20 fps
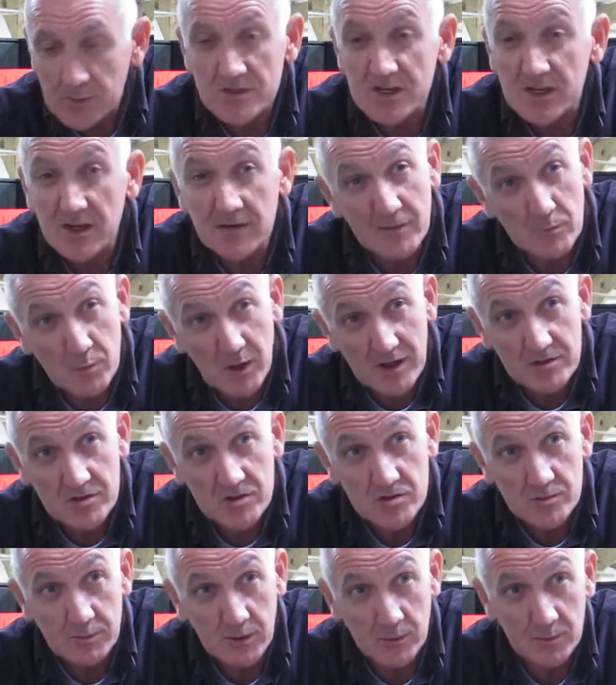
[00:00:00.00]
Irving
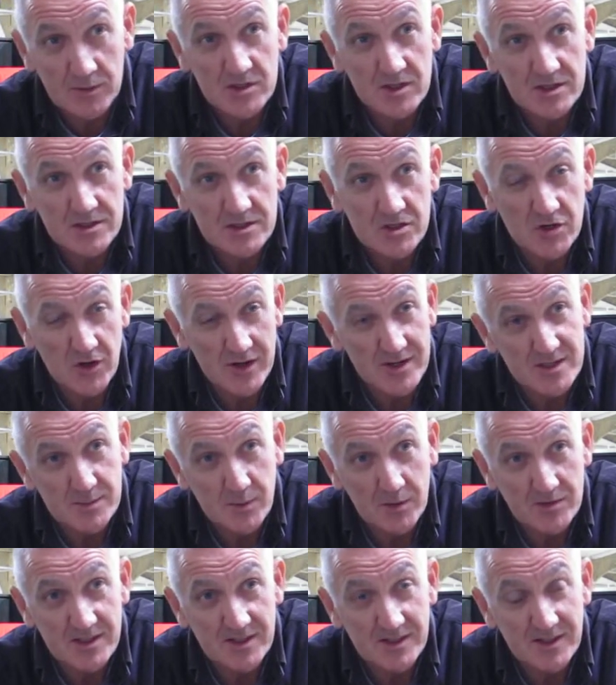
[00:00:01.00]
Welsh publishes
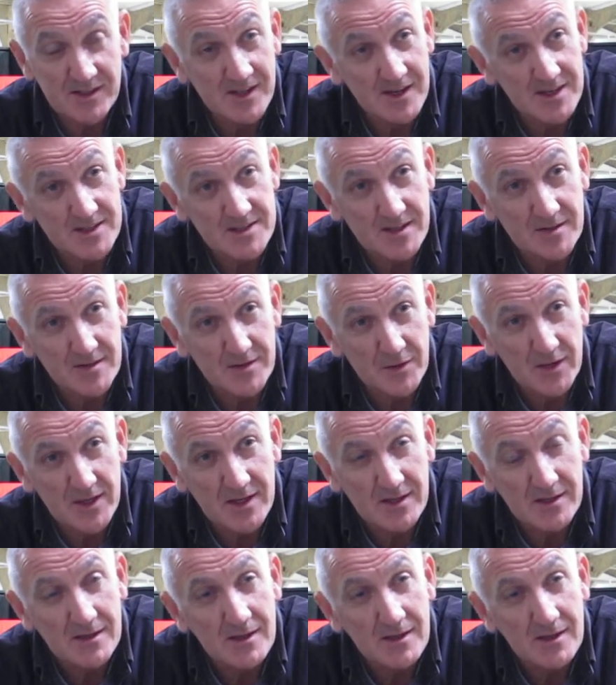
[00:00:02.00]
Trainspotting in '93.